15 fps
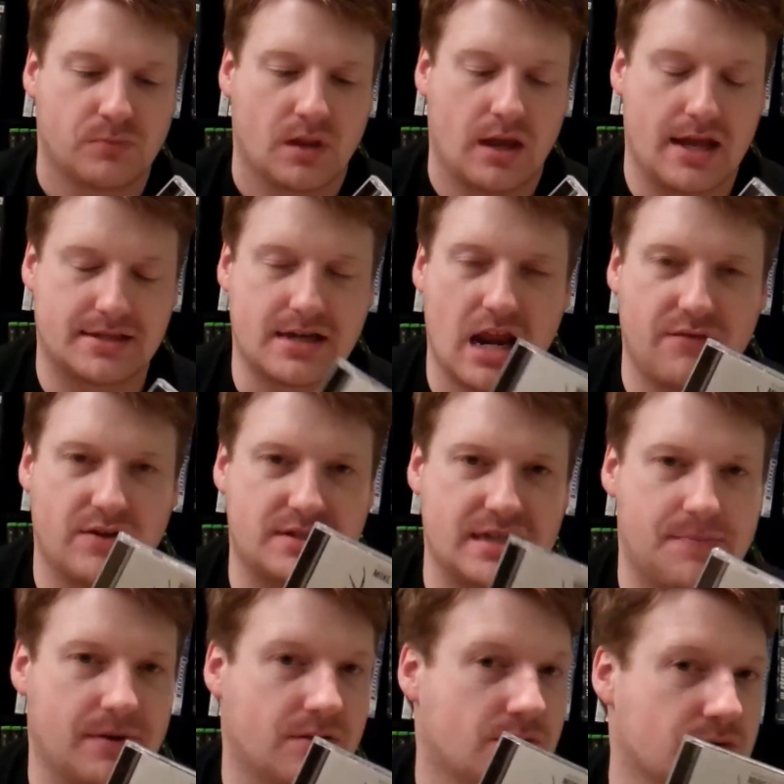it's kind of a
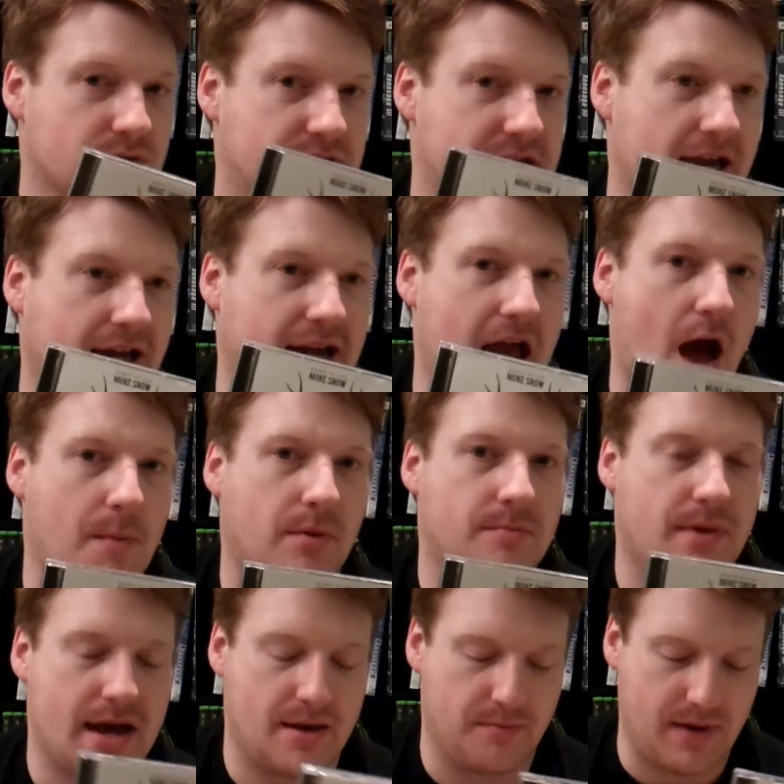typical second album
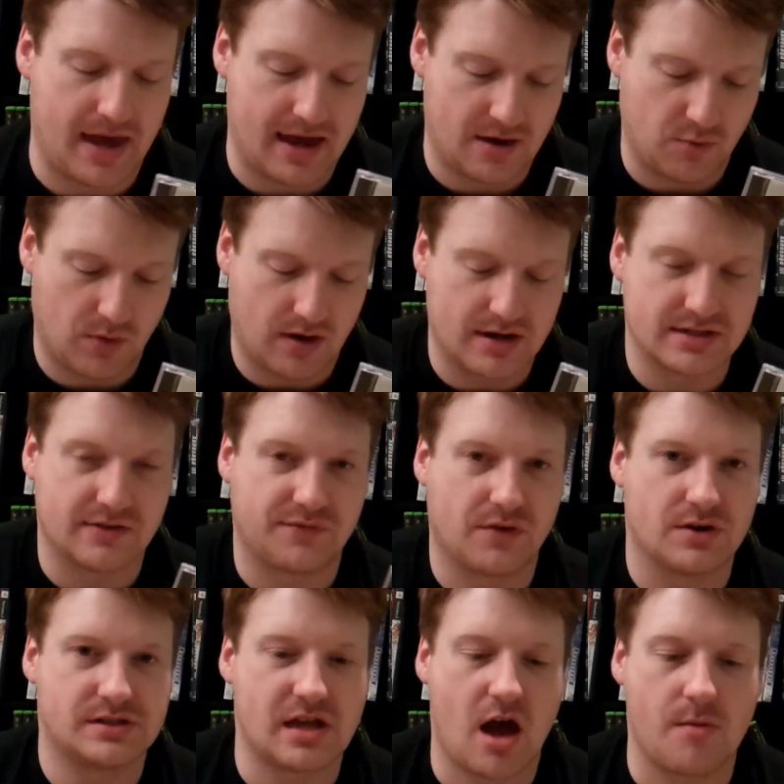by a band, whereas the
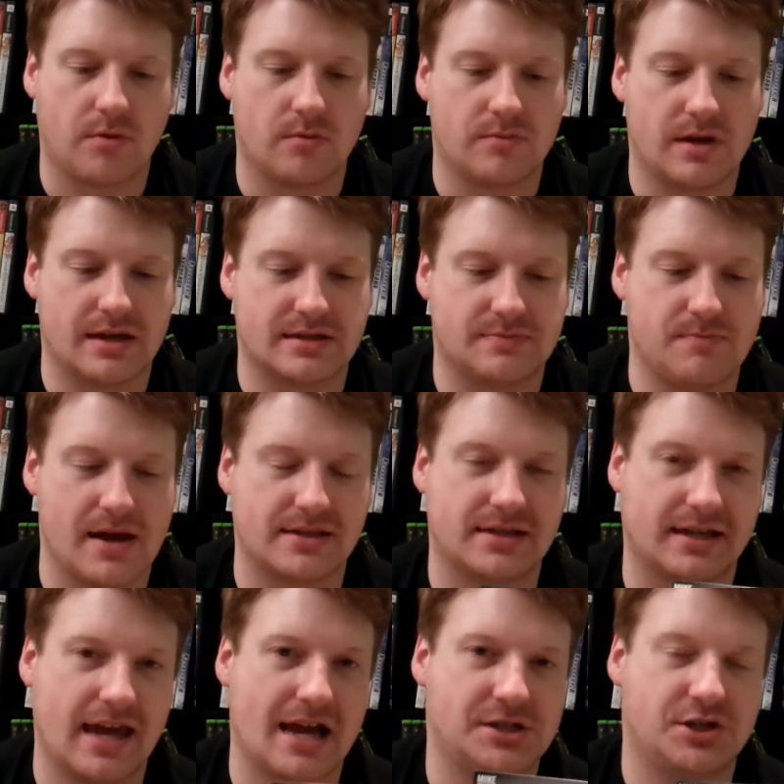first album is meant to
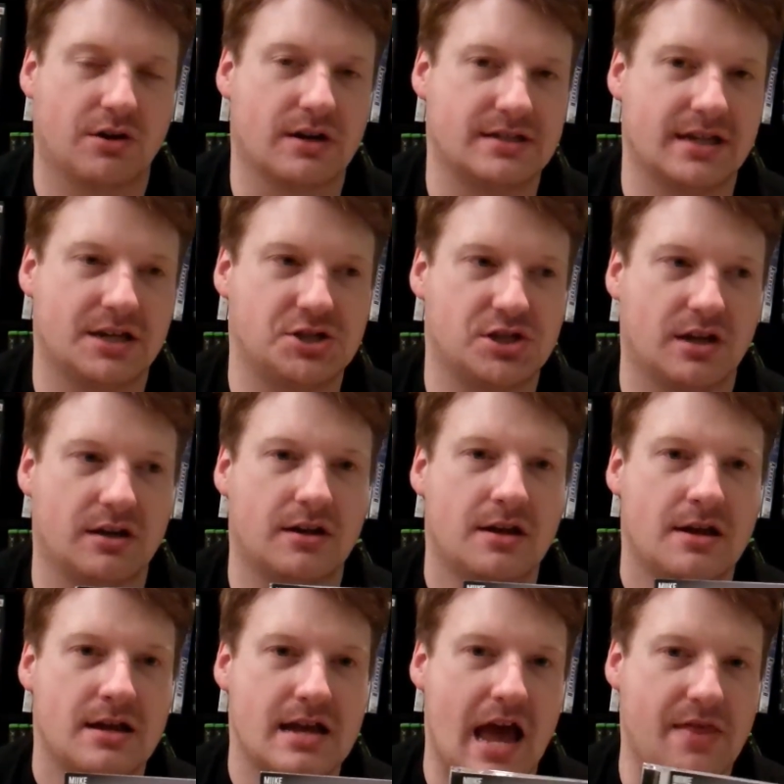catch your attention,
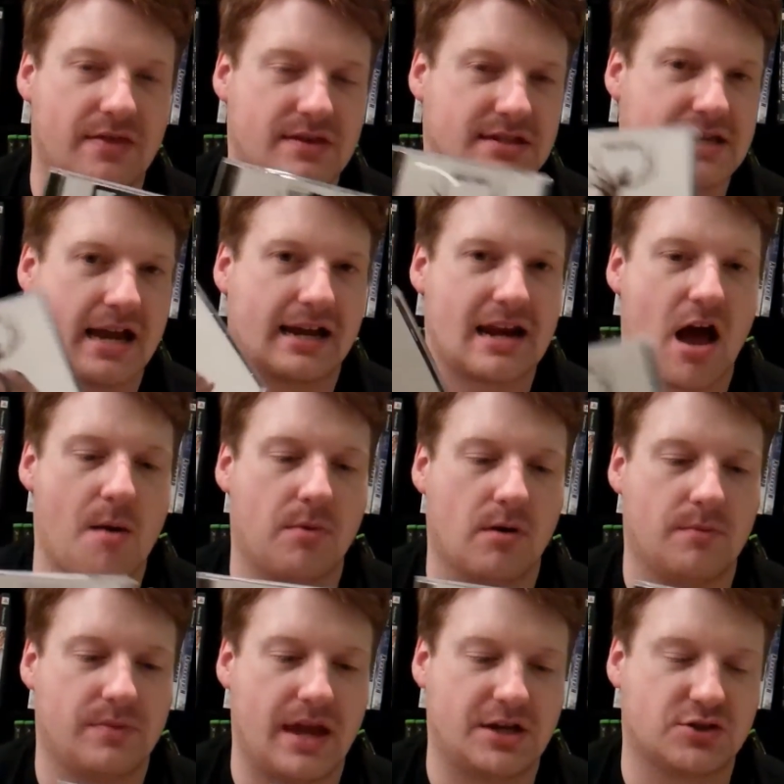and then the second
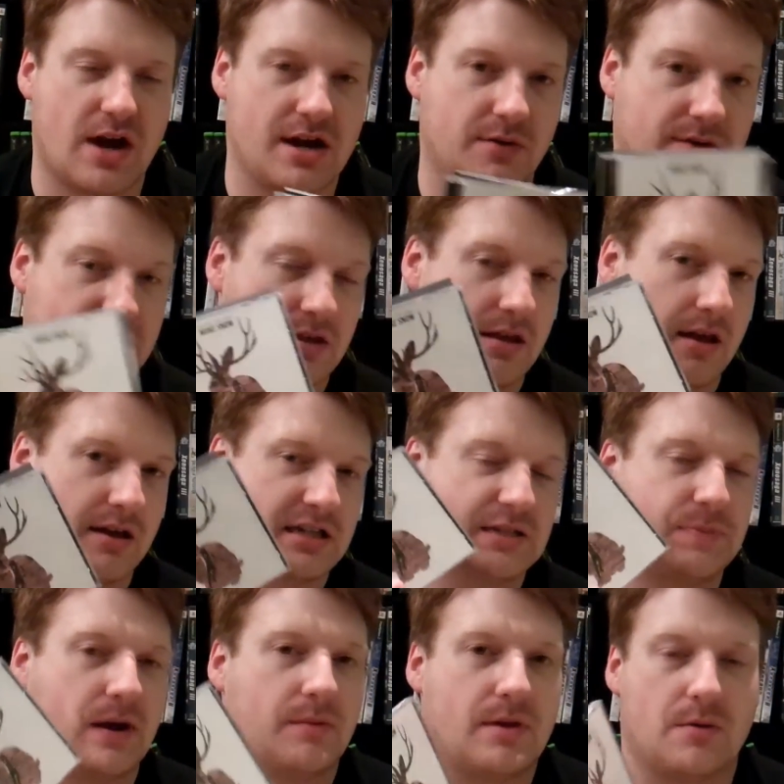album, they try to
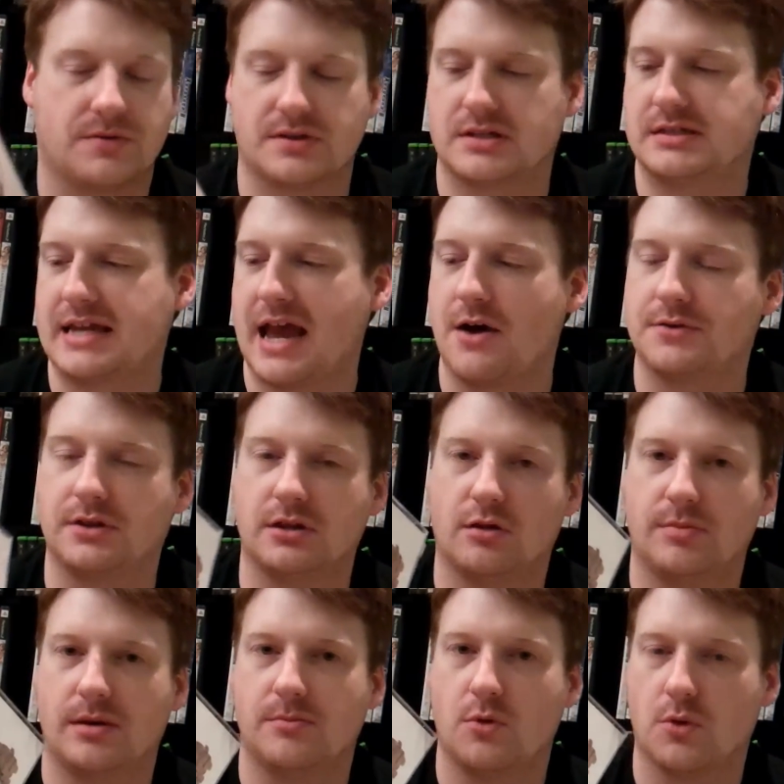experiment with the sound a little
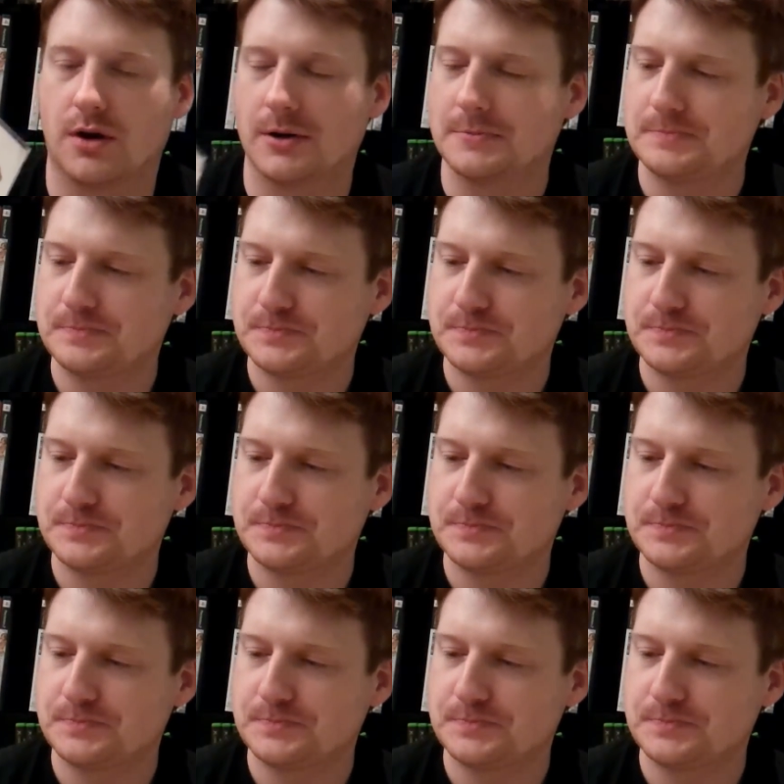bit more.